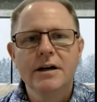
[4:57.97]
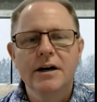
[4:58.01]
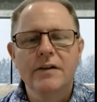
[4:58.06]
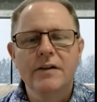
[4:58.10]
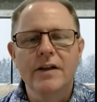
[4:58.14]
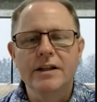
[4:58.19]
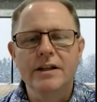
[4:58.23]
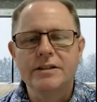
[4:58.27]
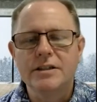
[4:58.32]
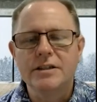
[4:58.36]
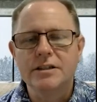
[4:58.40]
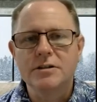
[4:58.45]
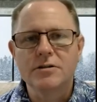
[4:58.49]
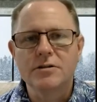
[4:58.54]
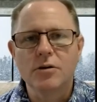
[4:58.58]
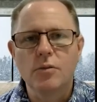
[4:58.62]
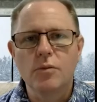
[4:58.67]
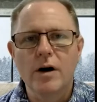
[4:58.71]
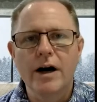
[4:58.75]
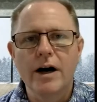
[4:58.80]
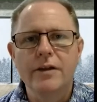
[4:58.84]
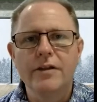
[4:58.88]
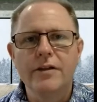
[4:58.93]
and that's just
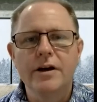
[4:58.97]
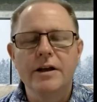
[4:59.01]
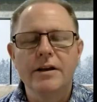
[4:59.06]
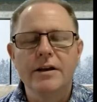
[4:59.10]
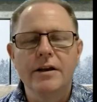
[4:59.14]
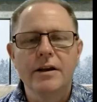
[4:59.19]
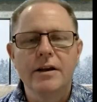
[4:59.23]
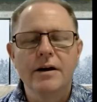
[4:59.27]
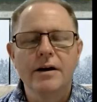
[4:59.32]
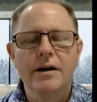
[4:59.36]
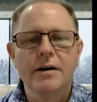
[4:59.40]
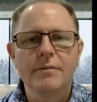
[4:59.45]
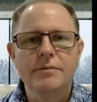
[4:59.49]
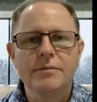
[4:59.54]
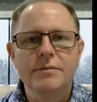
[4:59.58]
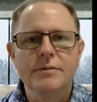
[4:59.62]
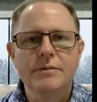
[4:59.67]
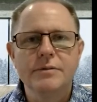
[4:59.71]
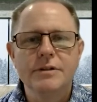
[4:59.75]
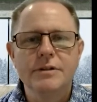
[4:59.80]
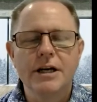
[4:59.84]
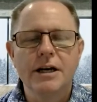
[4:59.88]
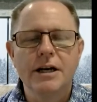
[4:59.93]
the way that
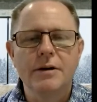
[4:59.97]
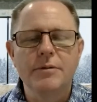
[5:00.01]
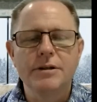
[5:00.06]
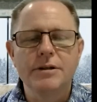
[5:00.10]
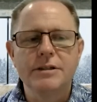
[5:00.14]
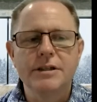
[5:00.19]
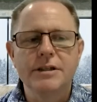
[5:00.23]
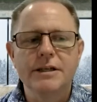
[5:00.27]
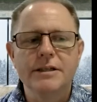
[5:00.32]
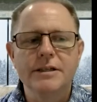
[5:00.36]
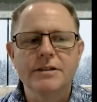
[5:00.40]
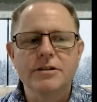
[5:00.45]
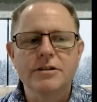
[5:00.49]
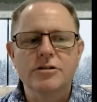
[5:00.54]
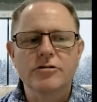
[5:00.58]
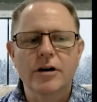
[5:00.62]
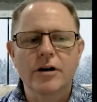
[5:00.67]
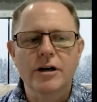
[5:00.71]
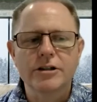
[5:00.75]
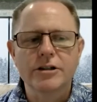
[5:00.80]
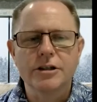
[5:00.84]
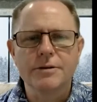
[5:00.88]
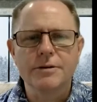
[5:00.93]
JWTs are
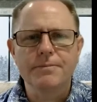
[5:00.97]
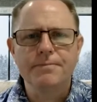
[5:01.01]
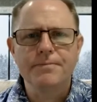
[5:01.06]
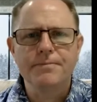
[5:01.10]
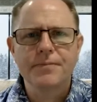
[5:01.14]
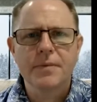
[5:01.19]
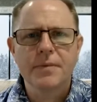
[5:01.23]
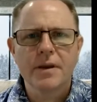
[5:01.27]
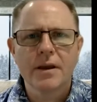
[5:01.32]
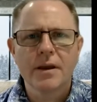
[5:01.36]
structured.